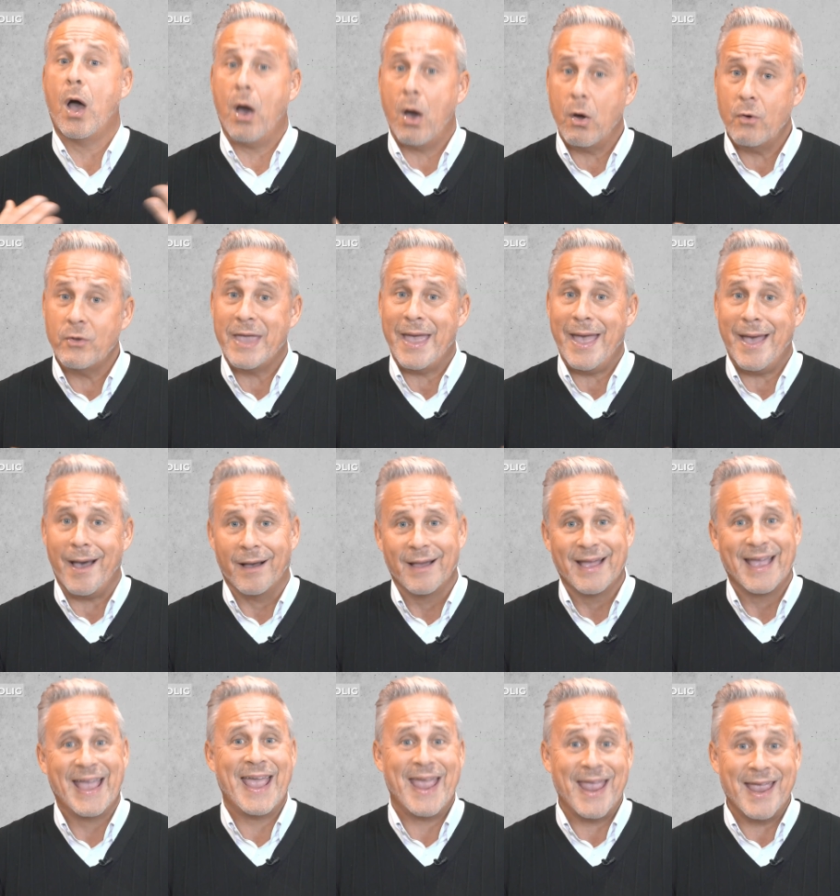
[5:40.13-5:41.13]
oh yeah,
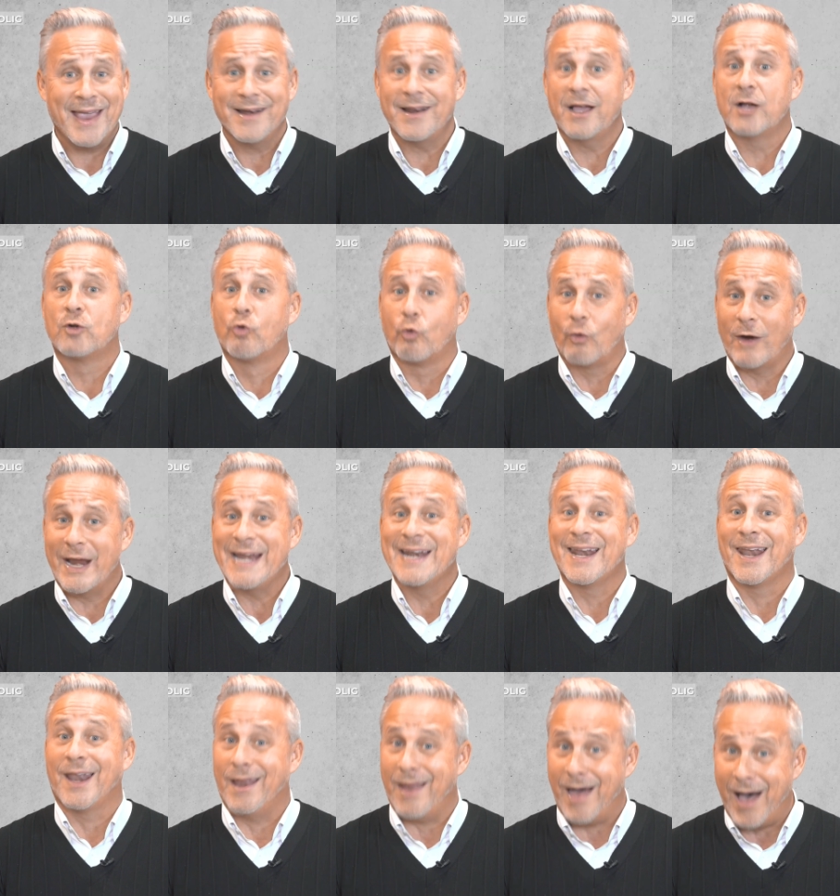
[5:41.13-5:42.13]
and a great
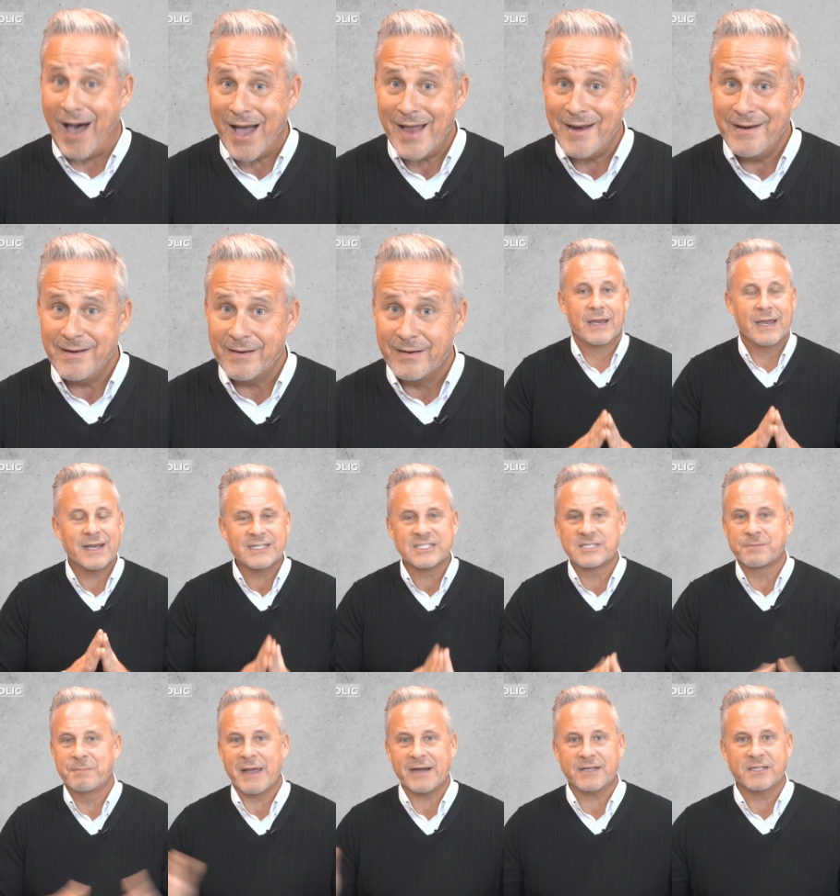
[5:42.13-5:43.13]
lot,
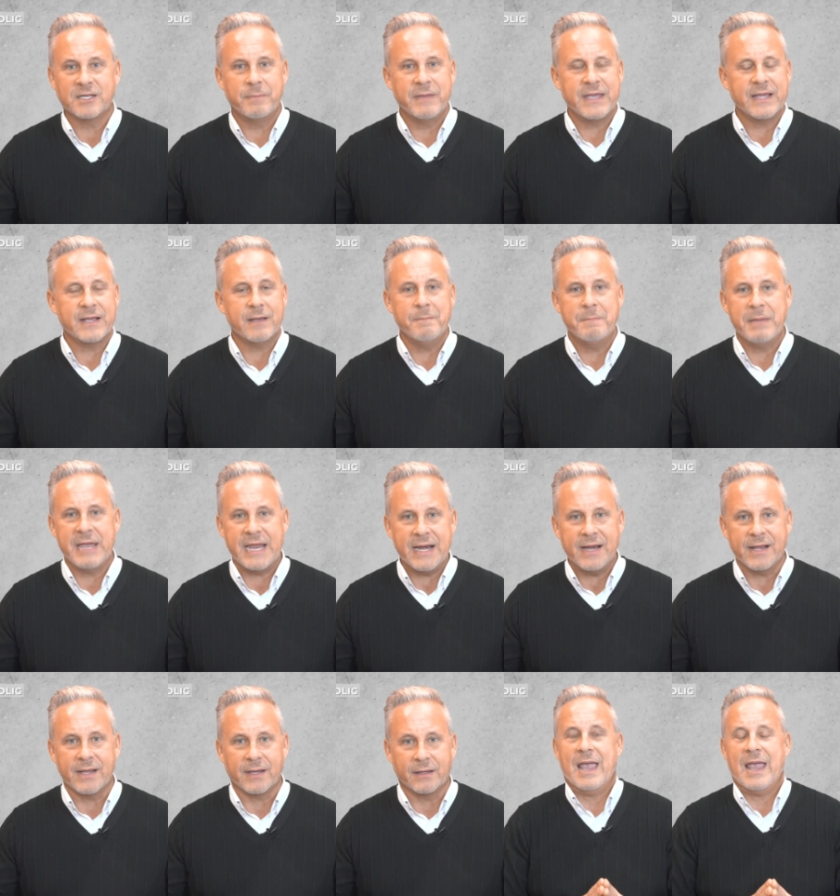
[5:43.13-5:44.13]
expect to be
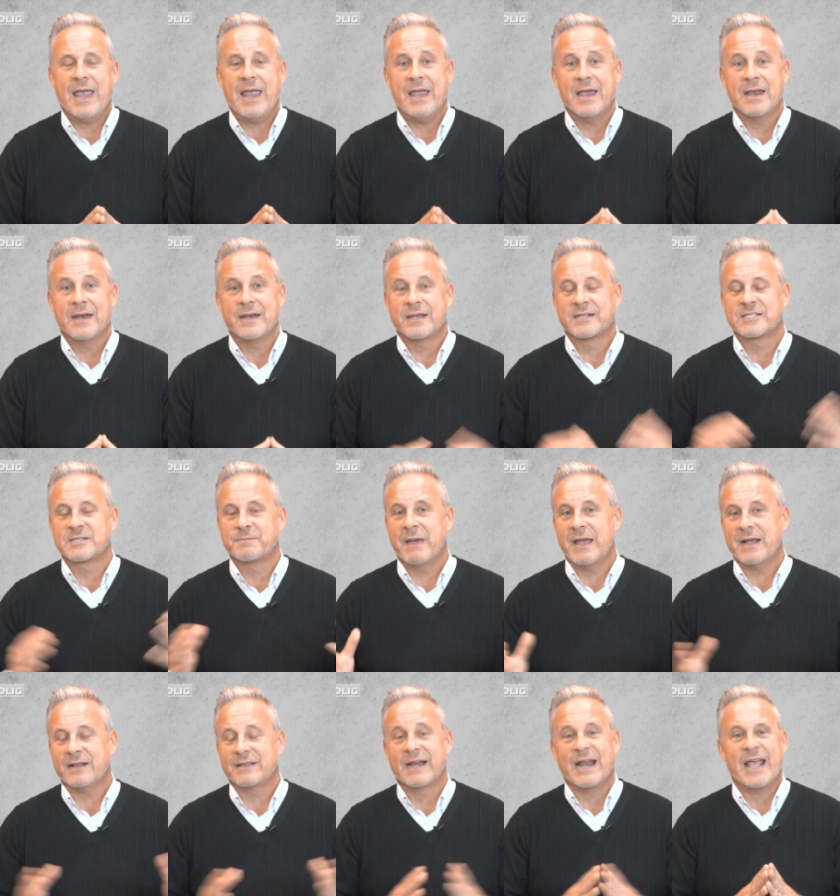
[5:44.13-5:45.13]
competing and
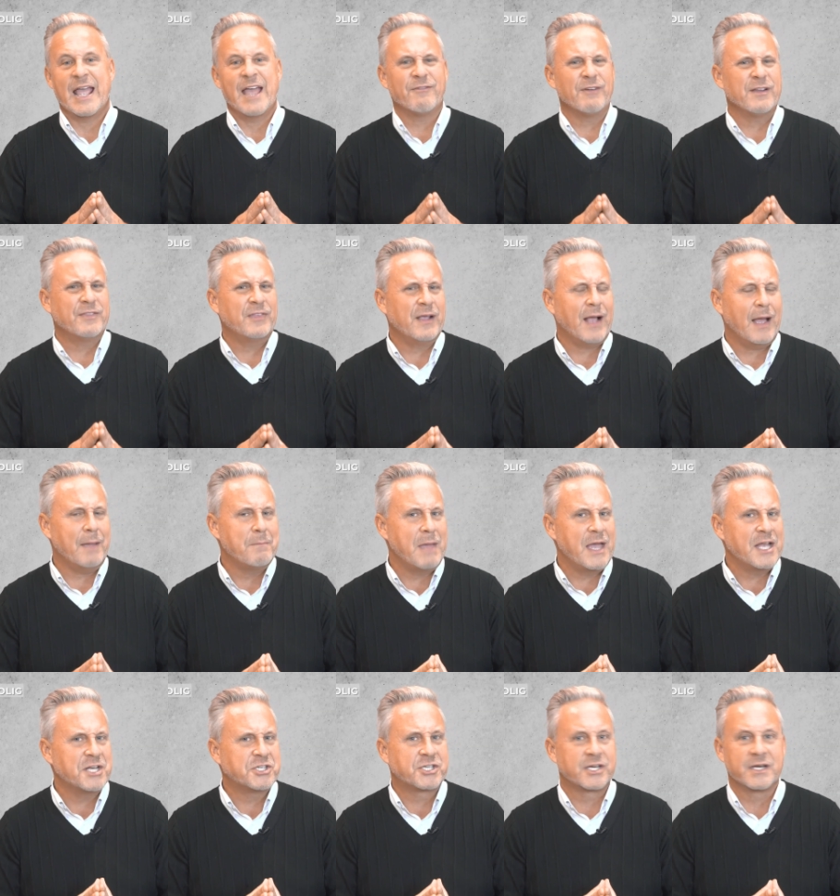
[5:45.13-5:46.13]
expect that everything I
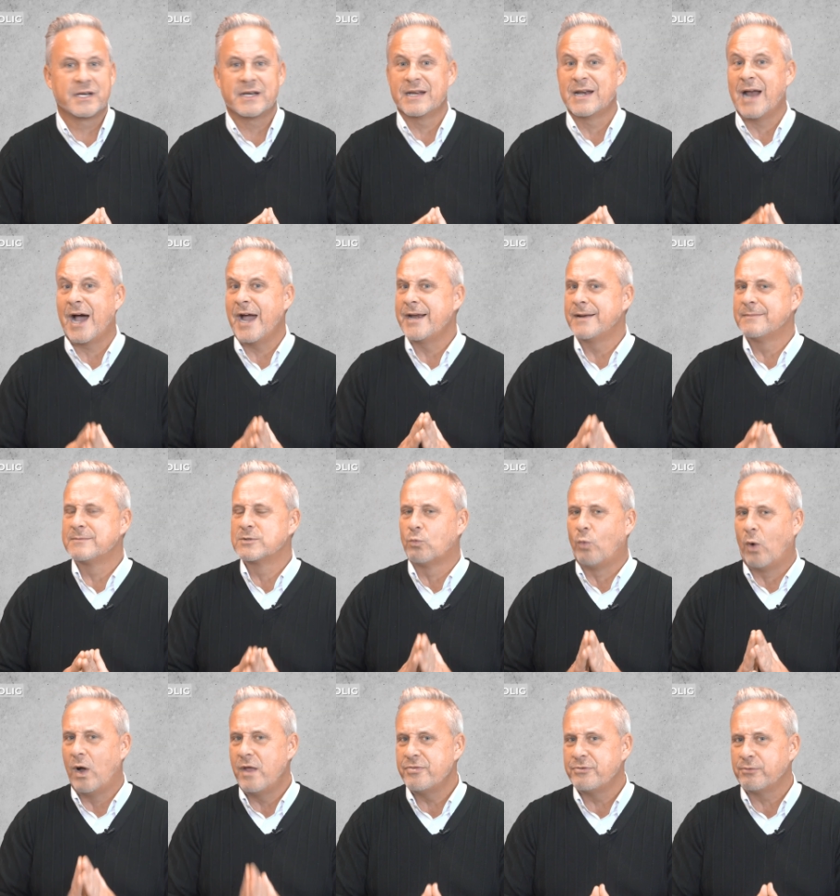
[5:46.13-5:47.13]
mentioned in items
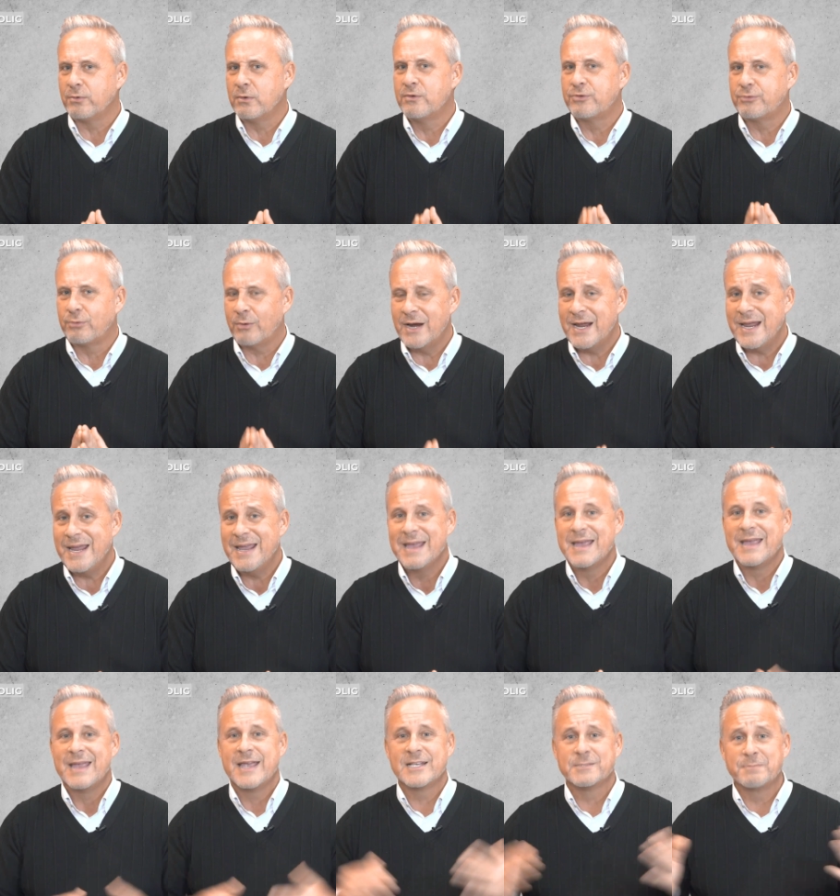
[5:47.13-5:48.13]
1 through 3
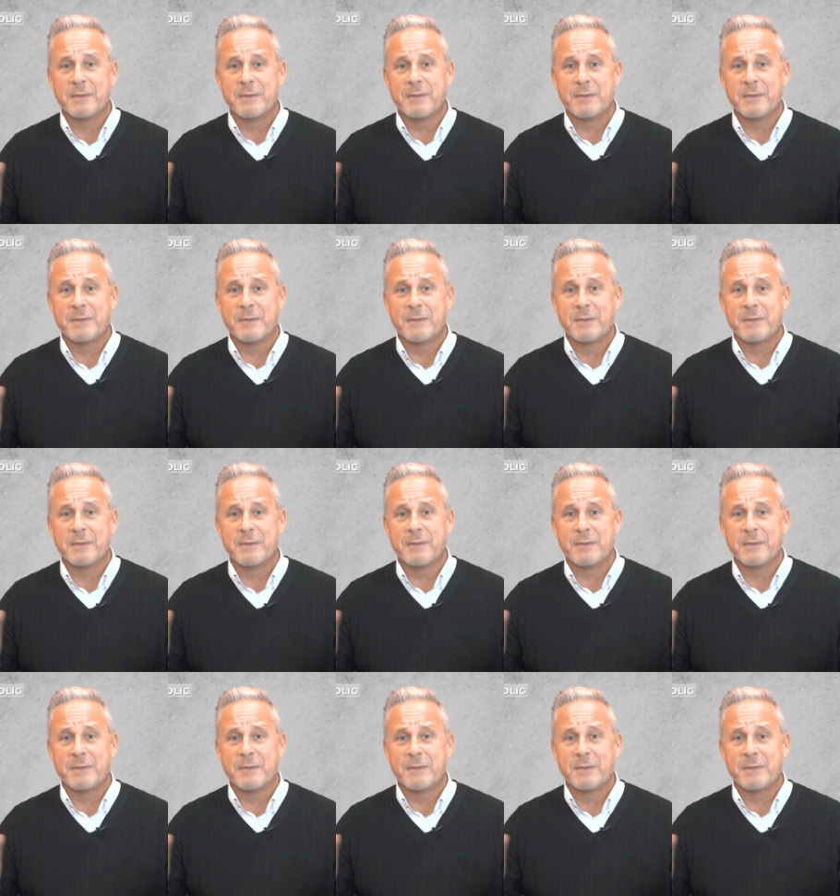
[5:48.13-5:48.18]
has